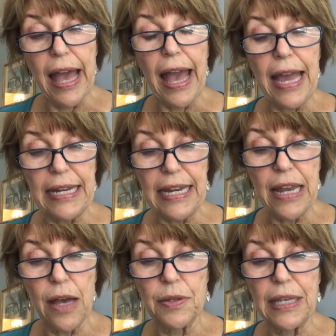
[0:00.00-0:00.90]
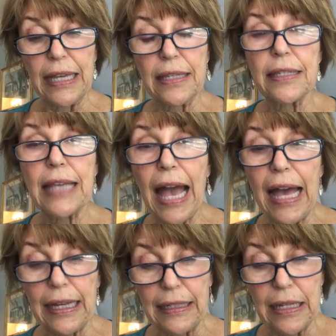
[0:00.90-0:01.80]
and he knows
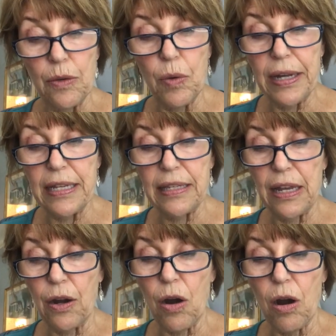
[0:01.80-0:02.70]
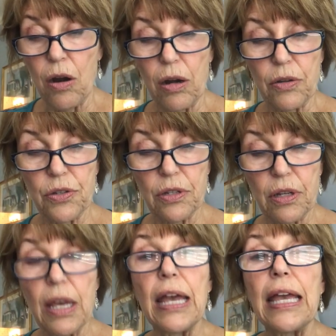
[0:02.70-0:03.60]
exactly what is in our hearts.
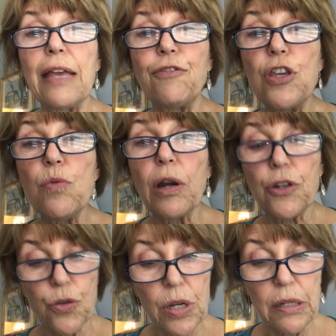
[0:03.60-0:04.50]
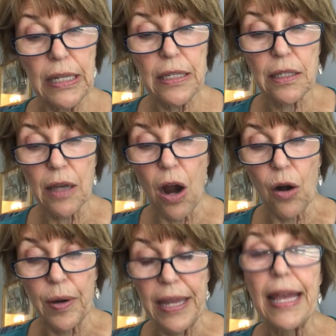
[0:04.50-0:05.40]
If you are truly
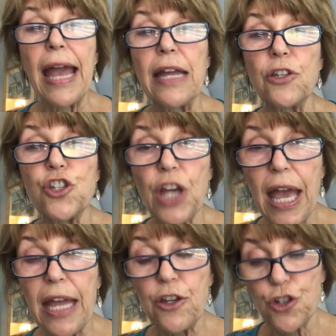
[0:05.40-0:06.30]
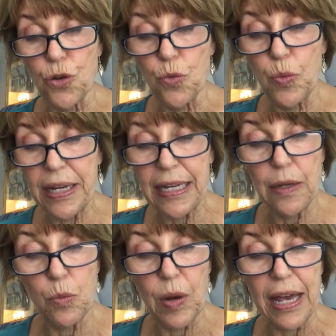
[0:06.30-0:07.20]
sorry and change your
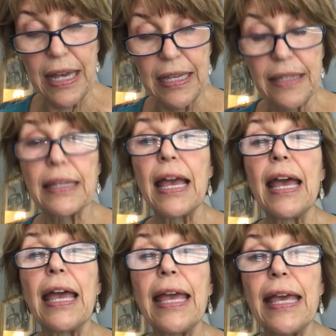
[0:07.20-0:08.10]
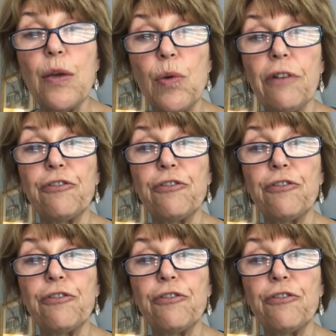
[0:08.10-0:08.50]
wicked ways, he will